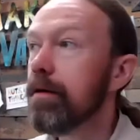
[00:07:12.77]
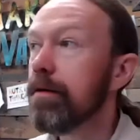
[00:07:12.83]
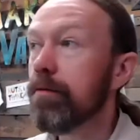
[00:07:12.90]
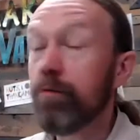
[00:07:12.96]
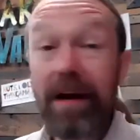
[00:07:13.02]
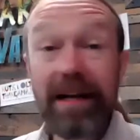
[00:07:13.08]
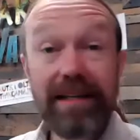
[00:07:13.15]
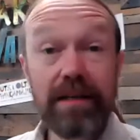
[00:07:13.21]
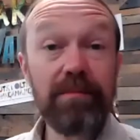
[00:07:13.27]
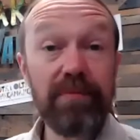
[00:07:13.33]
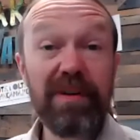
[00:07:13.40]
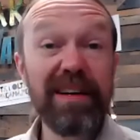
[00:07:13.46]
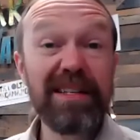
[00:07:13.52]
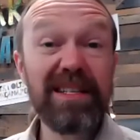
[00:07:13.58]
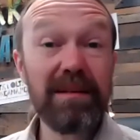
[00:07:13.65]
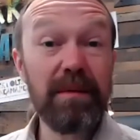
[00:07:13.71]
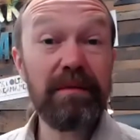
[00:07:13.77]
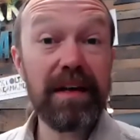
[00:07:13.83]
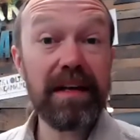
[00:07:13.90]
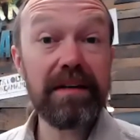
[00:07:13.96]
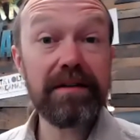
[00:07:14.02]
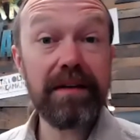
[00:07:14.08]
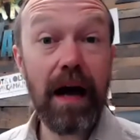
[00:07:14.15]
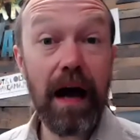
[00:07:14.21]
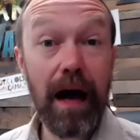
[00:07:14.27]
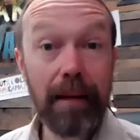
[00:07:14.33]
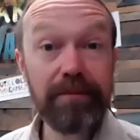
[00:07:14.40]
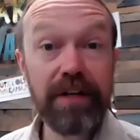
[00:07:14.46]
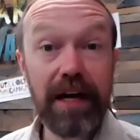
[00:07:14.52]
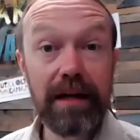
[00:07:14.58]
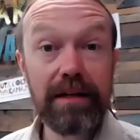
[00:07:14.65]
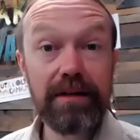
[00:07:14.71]
resin print some of his
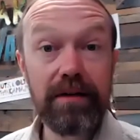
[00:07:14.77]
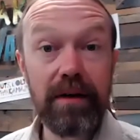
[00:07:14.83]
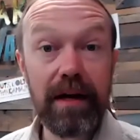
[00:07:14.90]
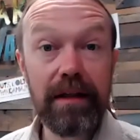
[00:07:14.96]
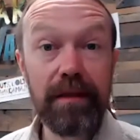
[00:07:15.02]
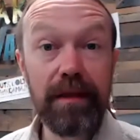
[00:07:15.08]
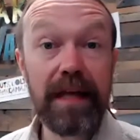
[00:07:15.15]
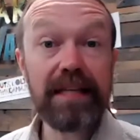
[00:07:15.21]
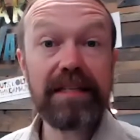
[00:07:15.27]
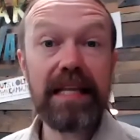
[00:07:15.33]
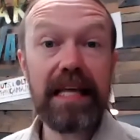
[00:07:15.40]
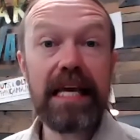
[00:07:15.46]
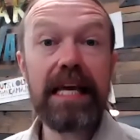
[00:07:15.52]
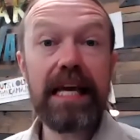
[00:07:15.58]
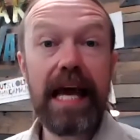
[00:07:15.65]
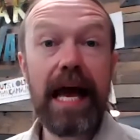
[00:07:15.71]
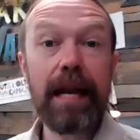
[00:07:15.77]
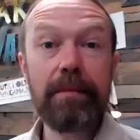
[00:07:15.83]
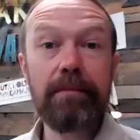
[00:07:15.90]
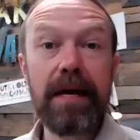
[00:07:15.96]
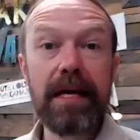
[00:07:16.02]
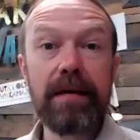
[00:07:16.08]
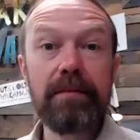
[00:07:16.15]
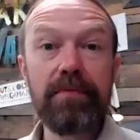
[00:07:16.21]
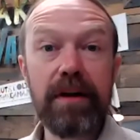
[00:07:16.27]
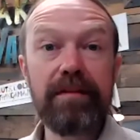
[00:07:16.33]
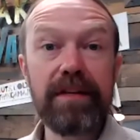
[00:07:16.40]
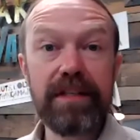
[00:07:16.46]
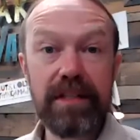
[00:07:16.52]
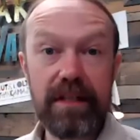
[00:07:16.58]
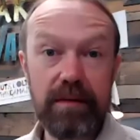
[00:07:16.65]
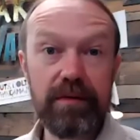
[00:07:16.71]
objects, right? Things that he had made
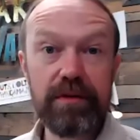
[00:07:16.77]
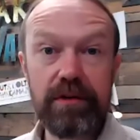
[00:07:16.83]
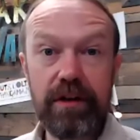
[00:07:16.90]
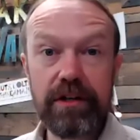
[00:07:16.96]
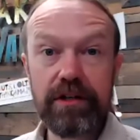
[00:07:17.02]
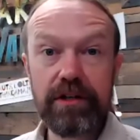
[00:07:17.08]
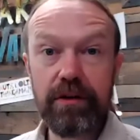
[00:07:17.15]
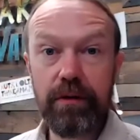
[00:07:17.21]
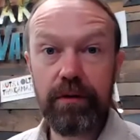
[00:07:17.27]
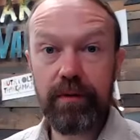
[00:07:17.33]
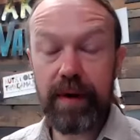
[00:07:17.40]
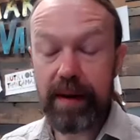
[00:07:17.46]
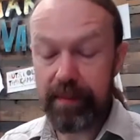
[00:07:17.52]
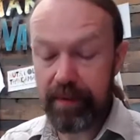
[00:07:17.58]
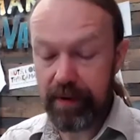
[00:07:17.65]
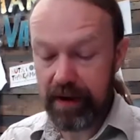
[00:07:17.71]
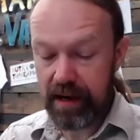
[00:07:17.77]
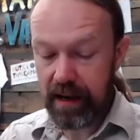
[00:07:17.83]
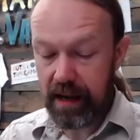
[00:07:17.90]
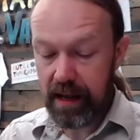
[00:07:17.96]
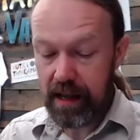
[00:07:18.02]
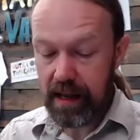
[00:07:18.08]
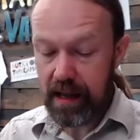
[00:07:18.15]
previously with traditional 3D printing.